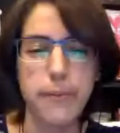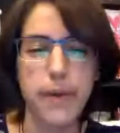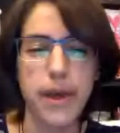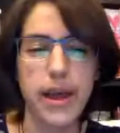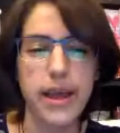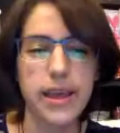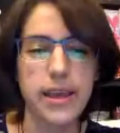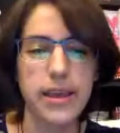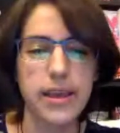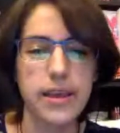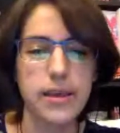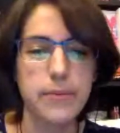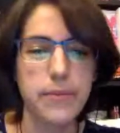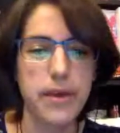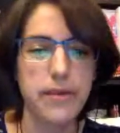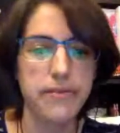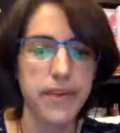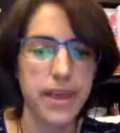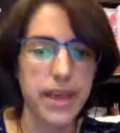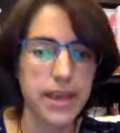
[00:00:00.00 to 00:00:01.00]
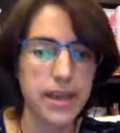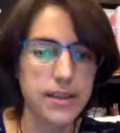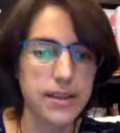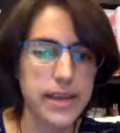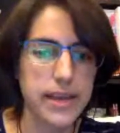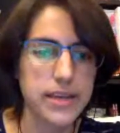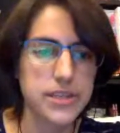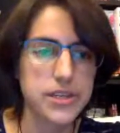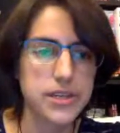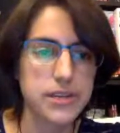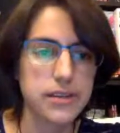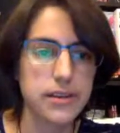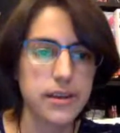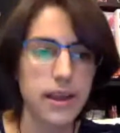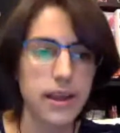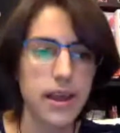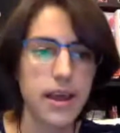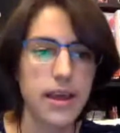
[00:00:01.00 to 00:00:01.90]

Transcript: my MFA collection,